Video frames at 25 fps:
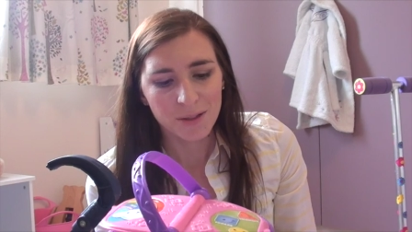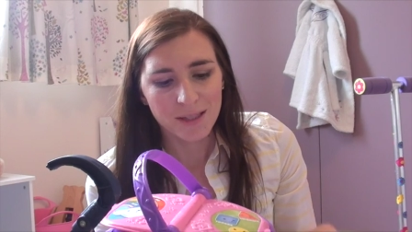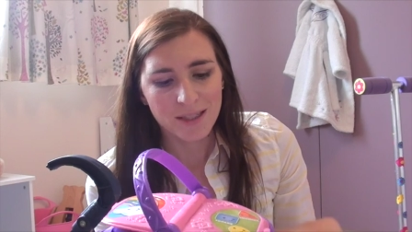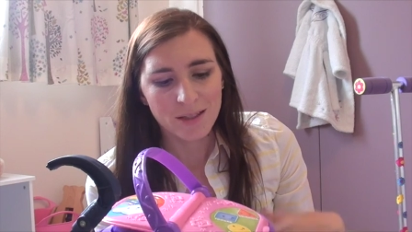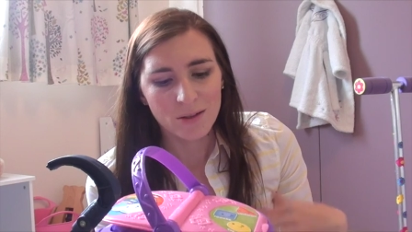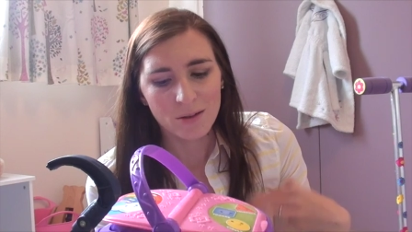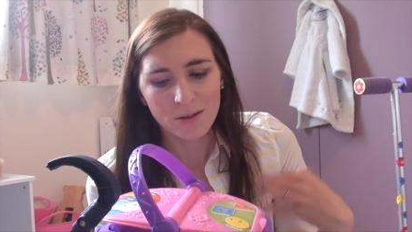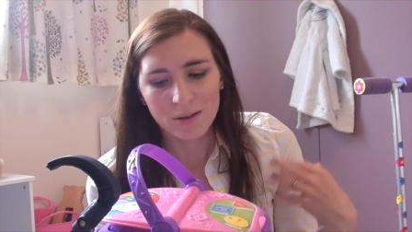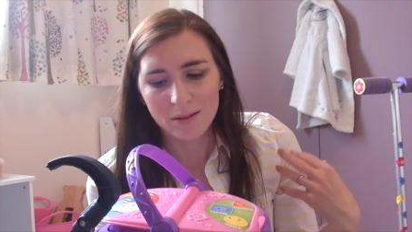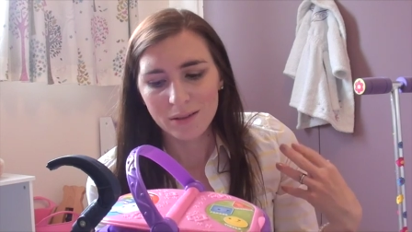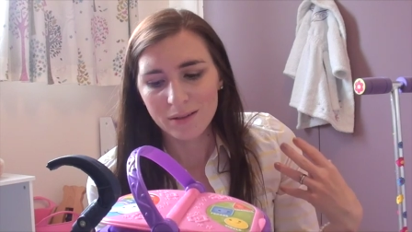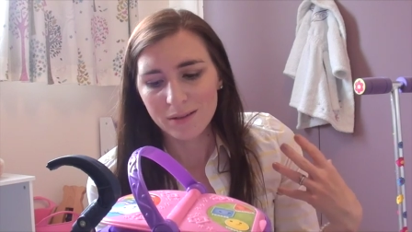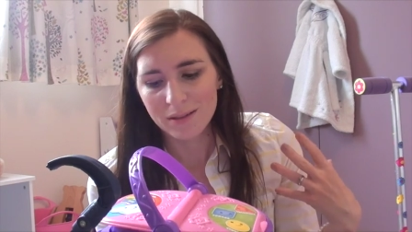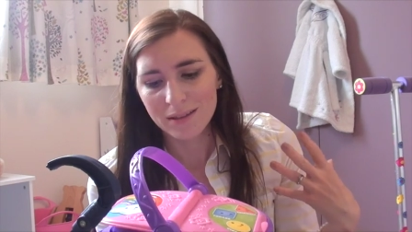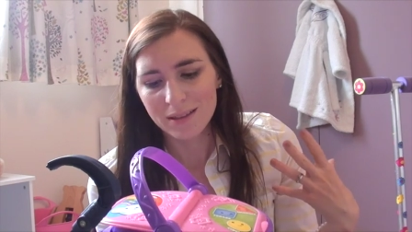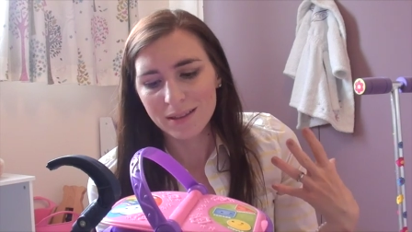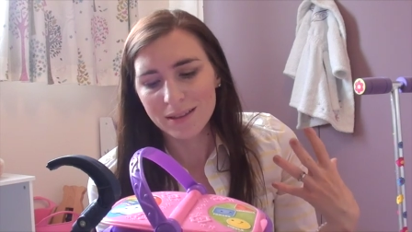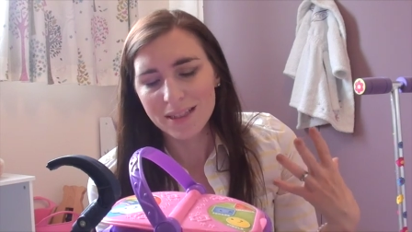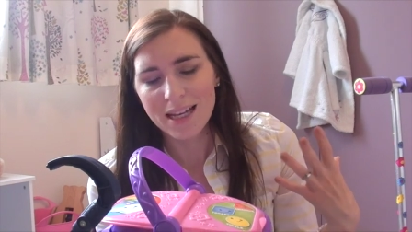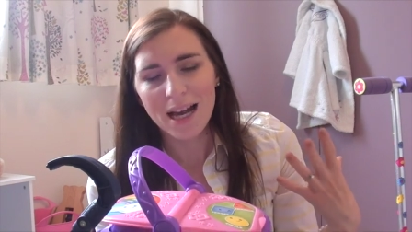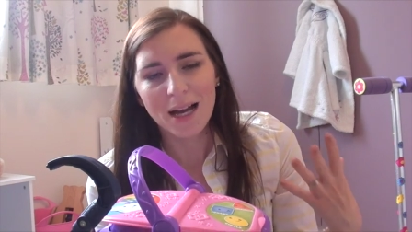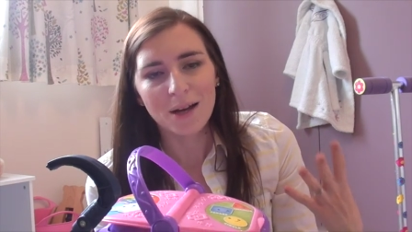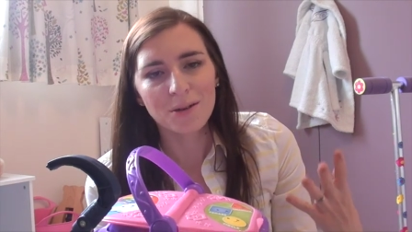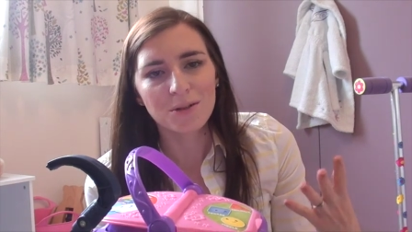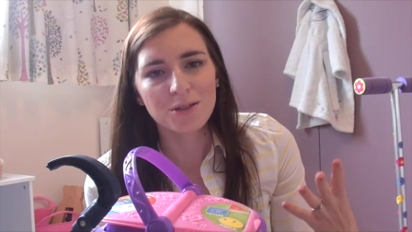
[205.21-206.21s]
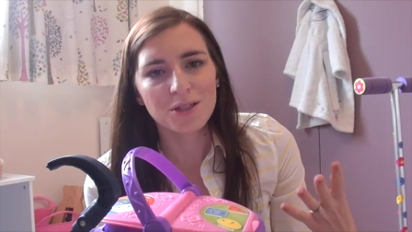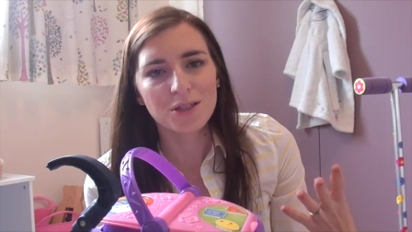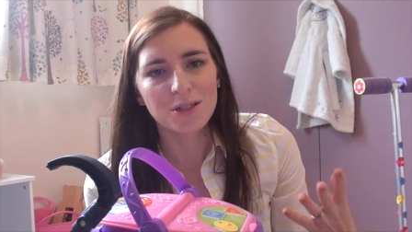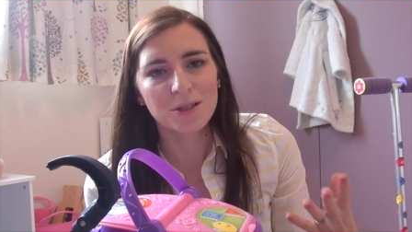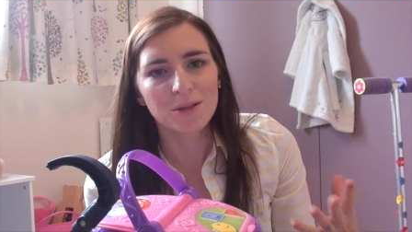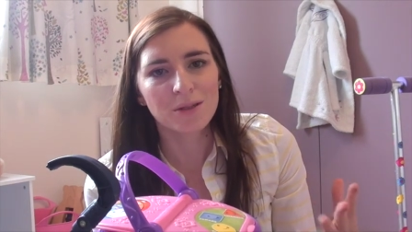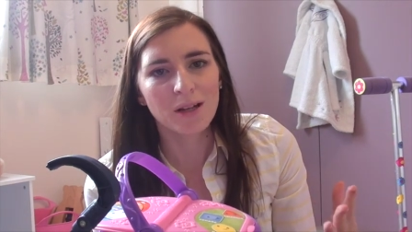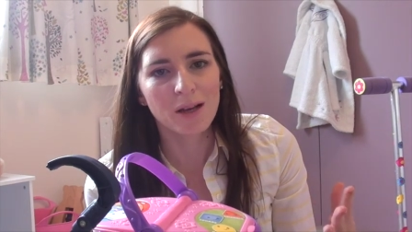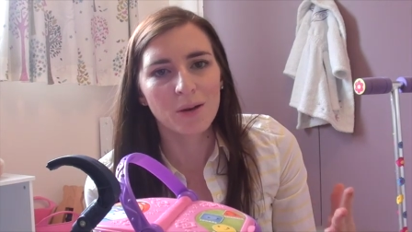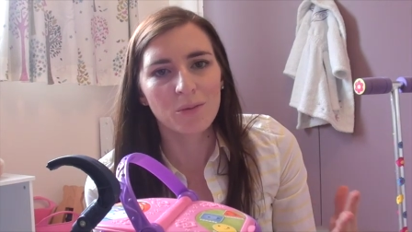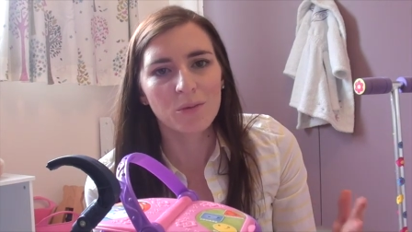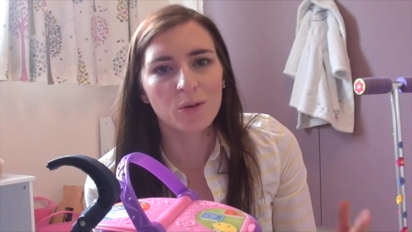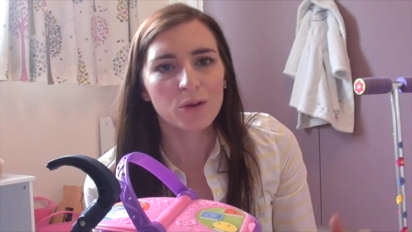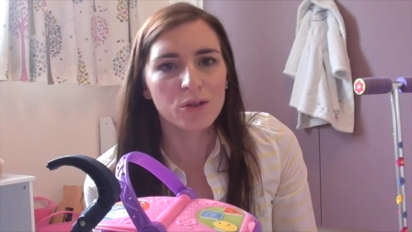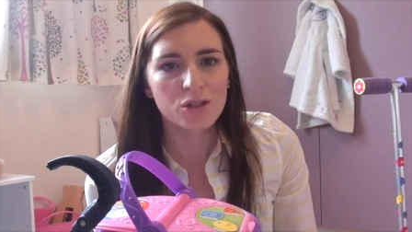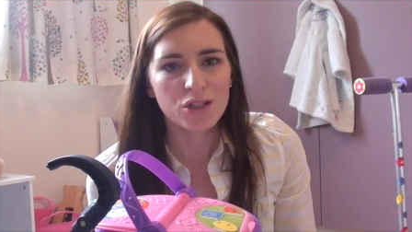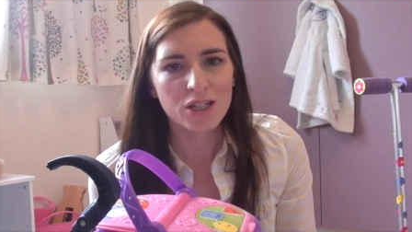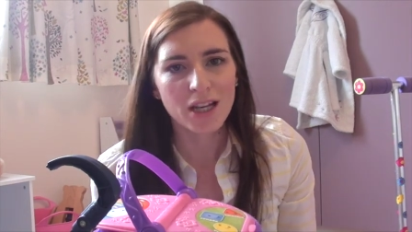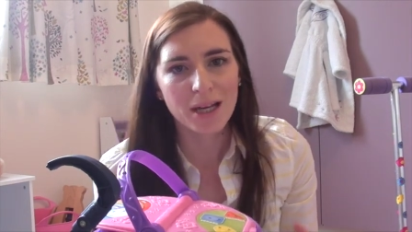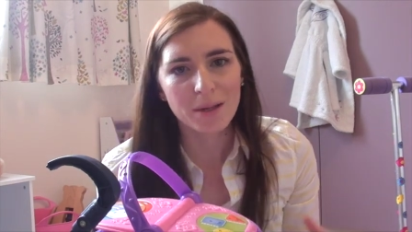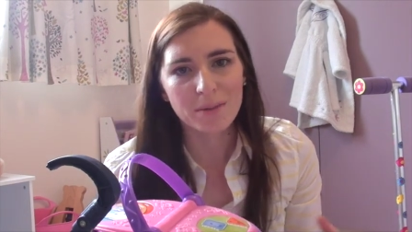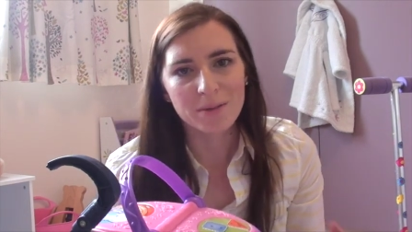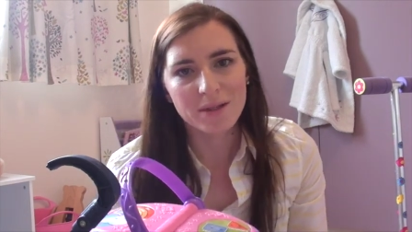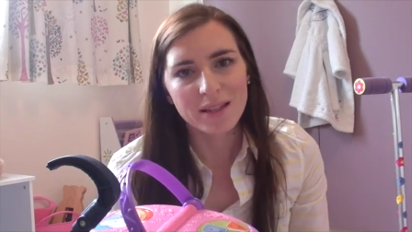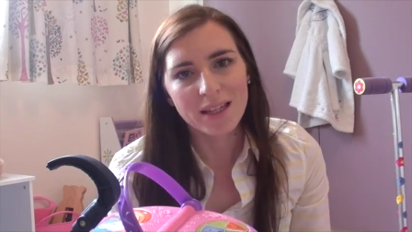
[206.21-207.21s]
It's got tells you like what
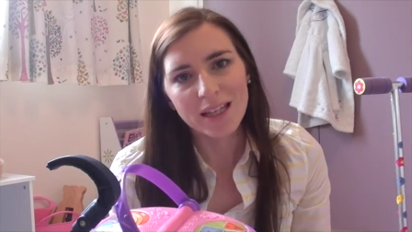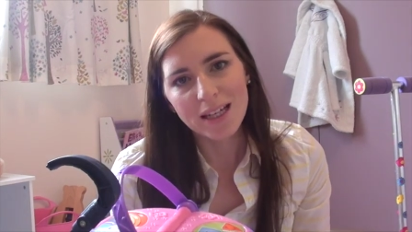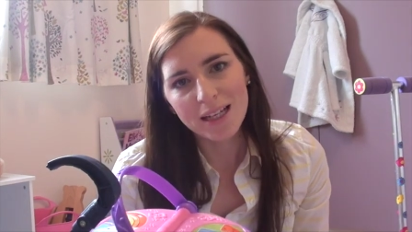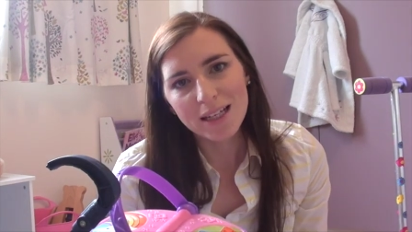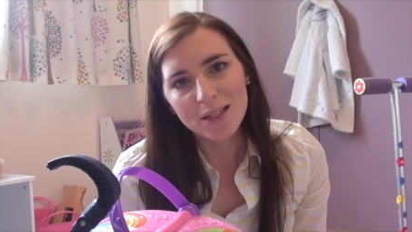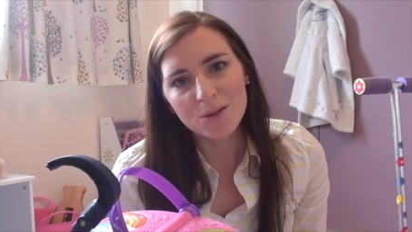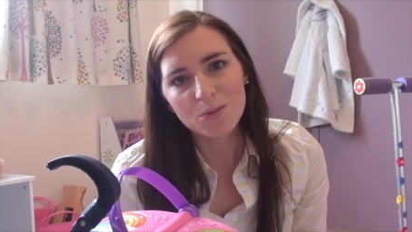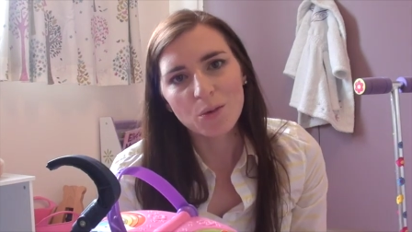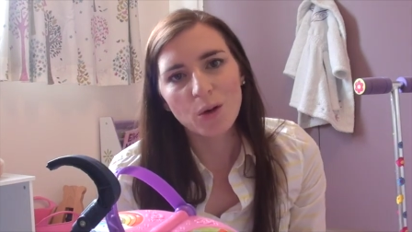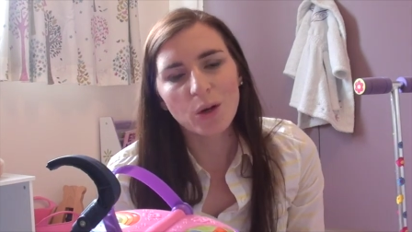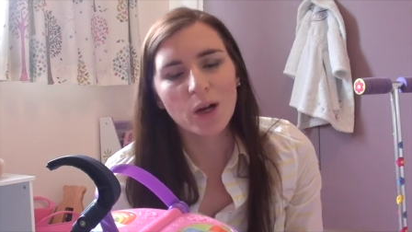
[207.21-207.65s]
shape's this,